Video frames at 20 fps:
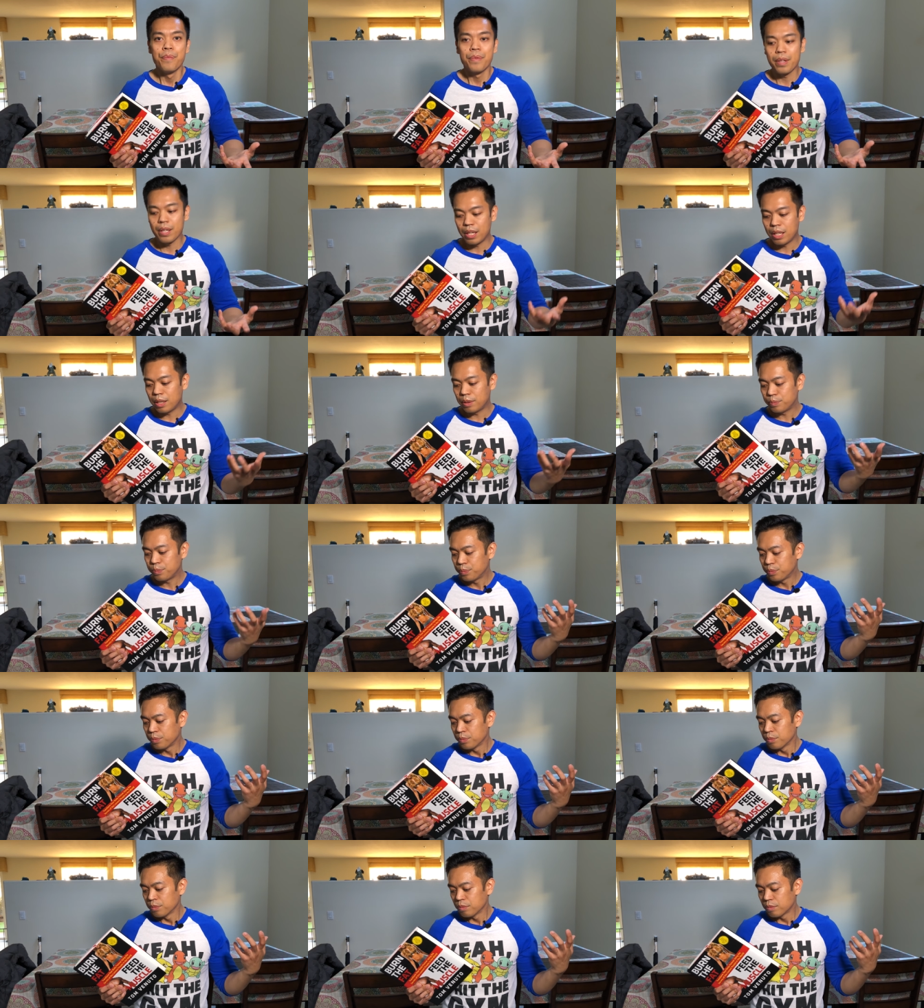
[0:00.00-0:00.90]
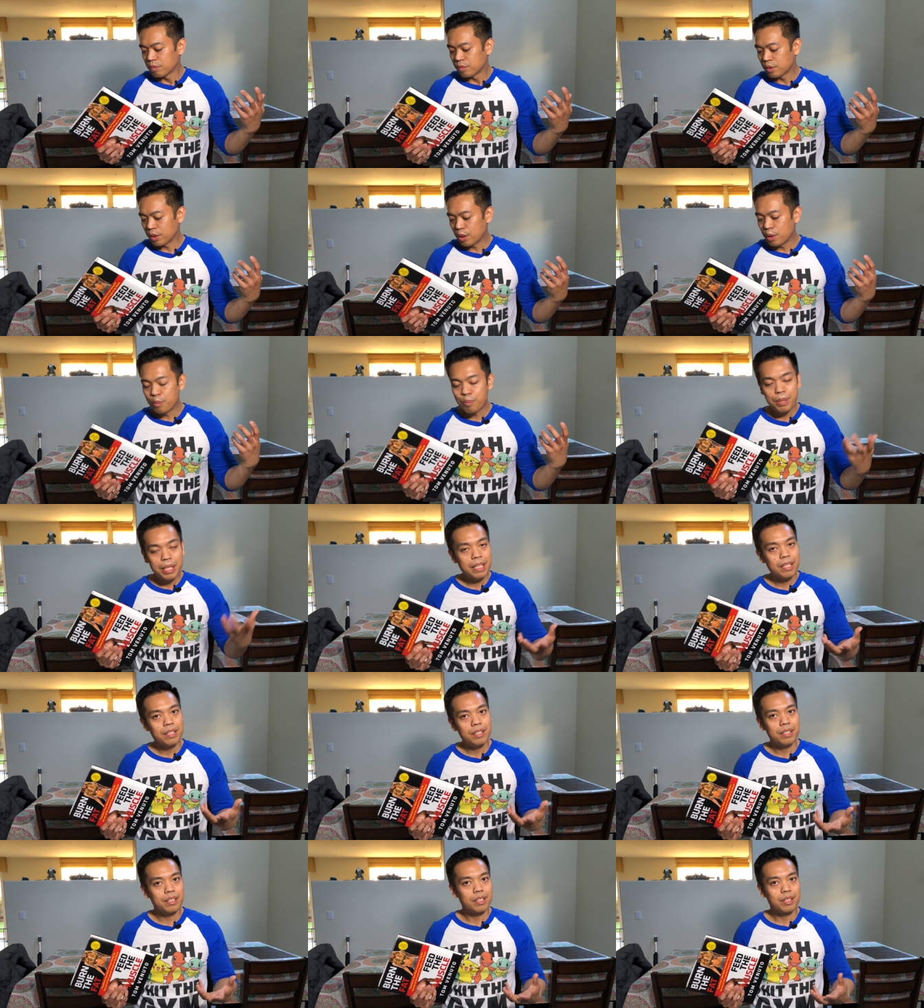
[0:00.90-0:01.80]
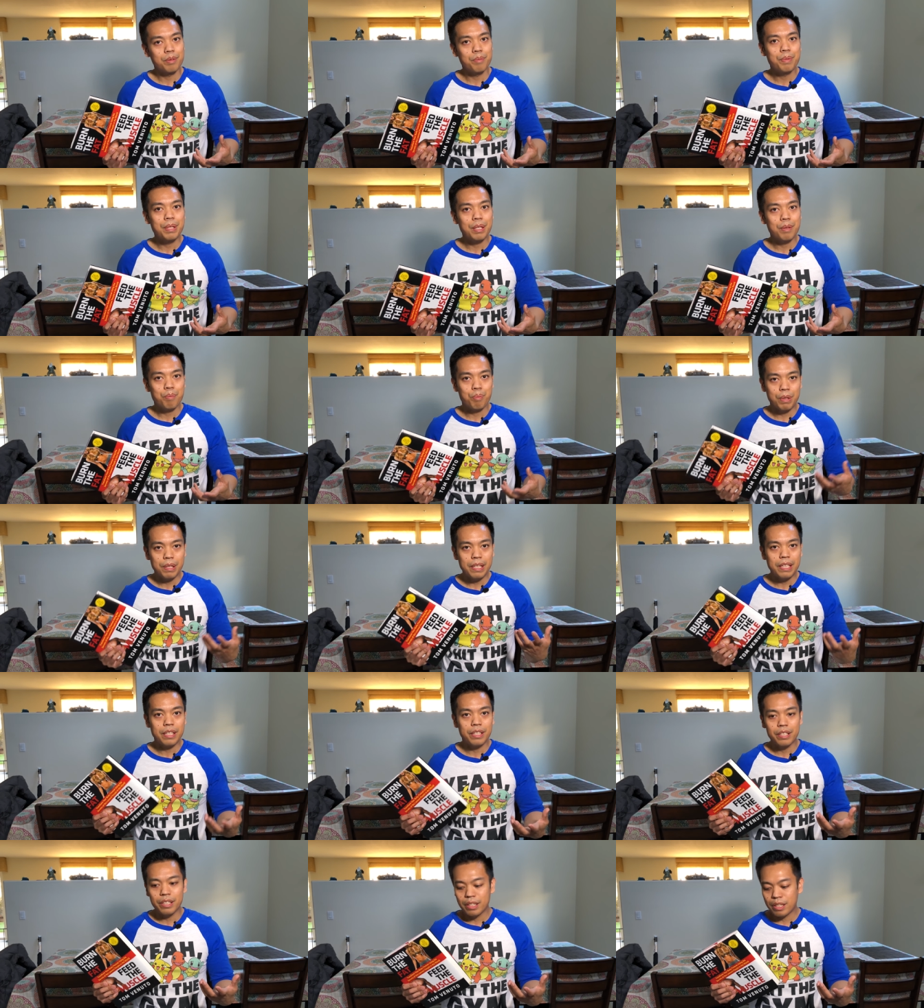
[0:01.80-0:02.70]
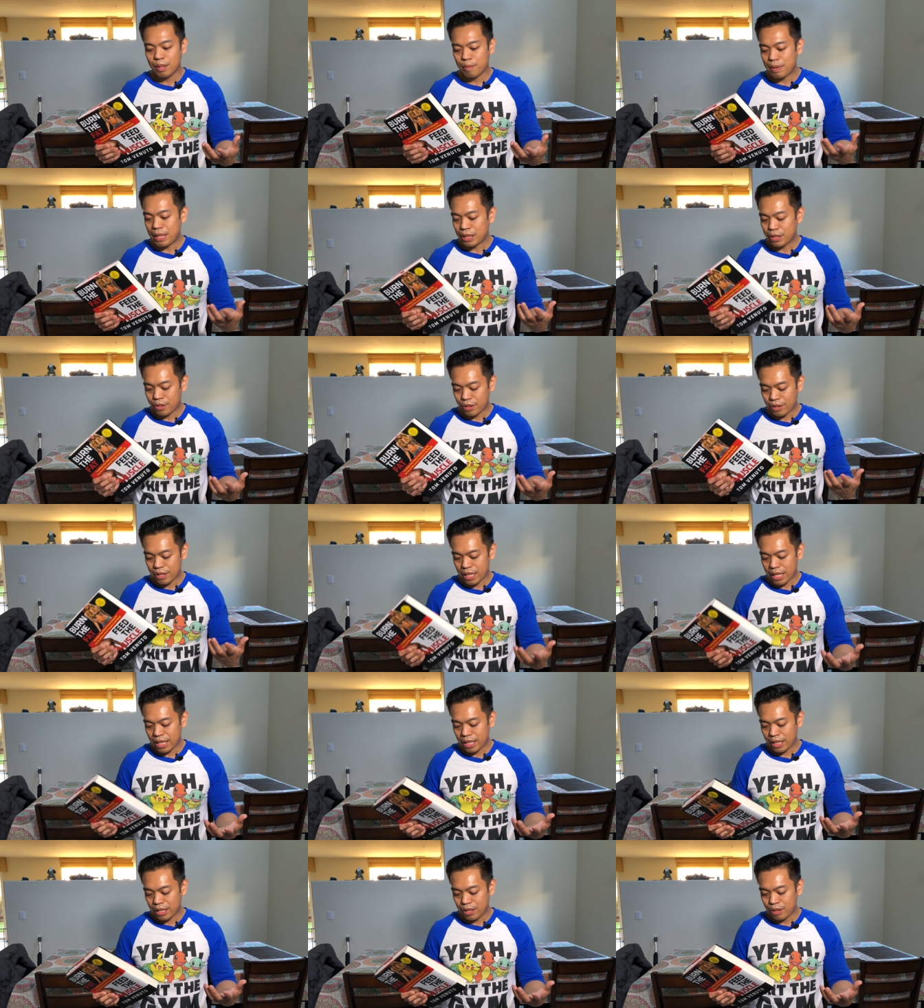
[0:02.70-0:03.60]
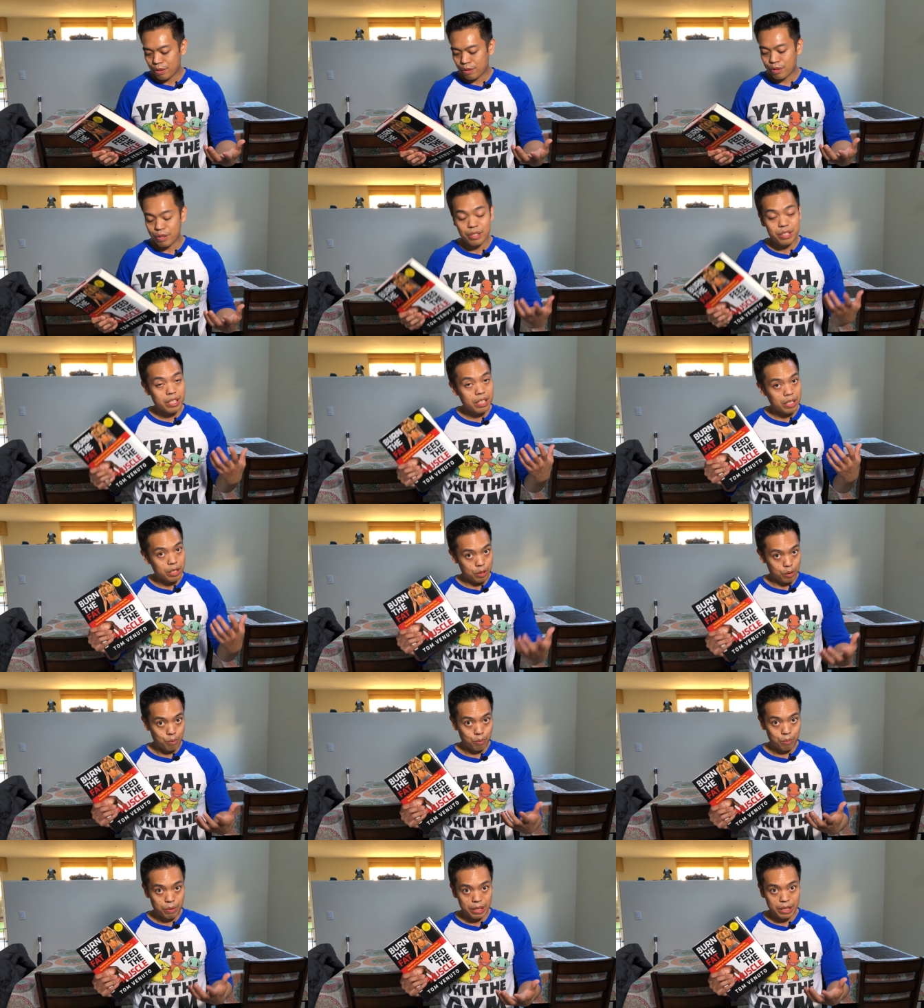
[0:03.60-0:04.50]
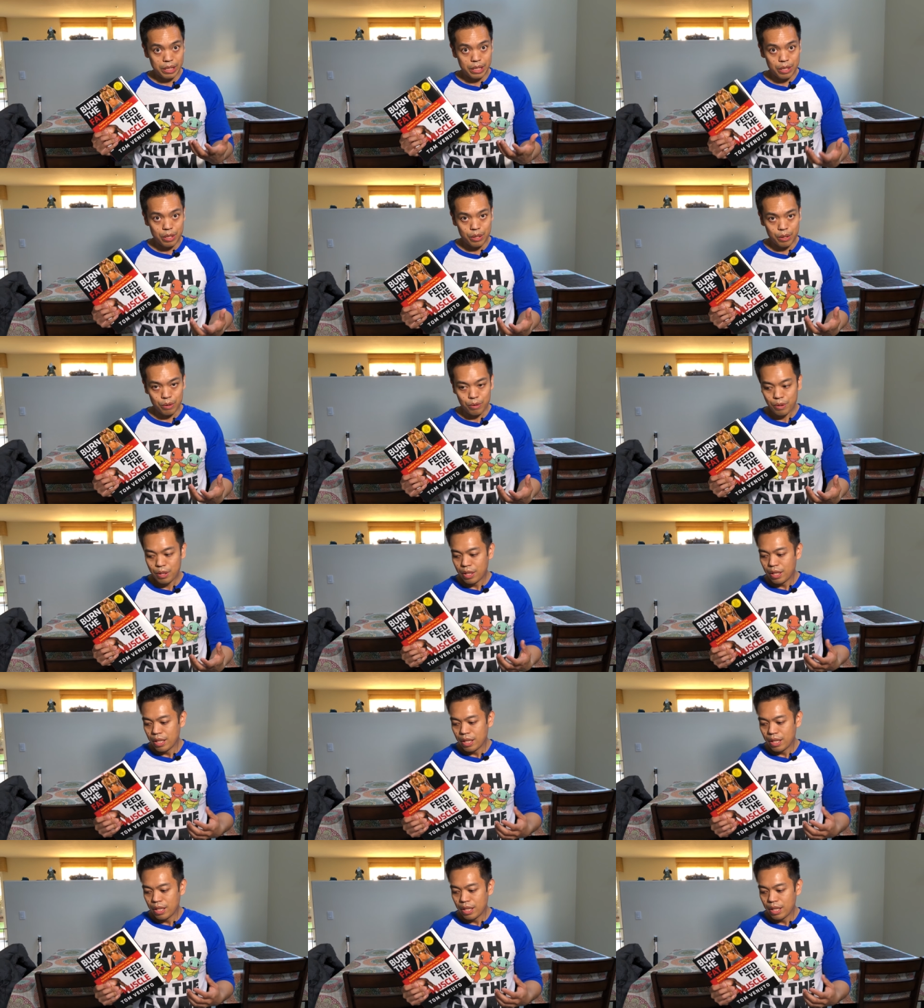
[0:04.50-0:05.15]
Um, you'll be a, you'll be pretty good about your diet and nutrition, and you really know.